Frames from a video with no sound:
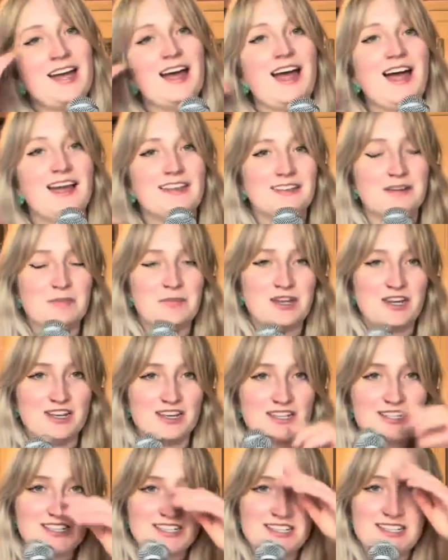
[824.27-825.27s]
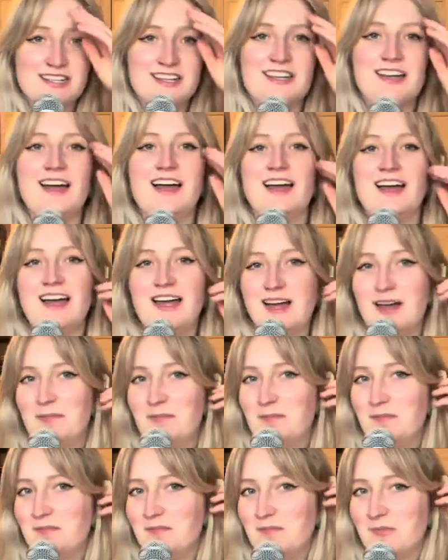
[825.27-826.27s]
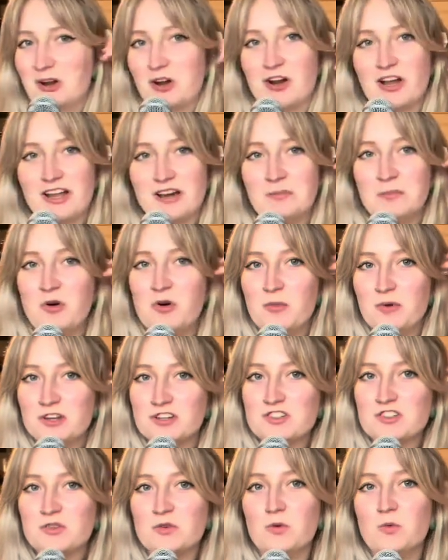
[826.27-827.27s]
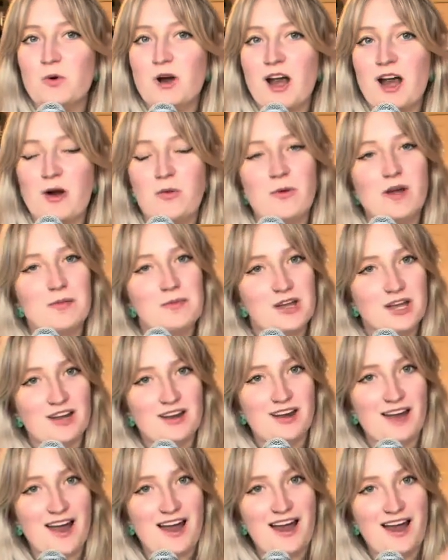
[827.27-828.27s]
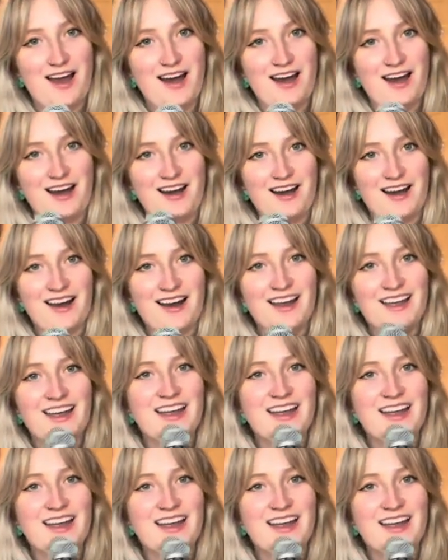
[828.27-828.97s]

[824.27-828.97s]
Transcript: at the minute, or kind of moment, where women are,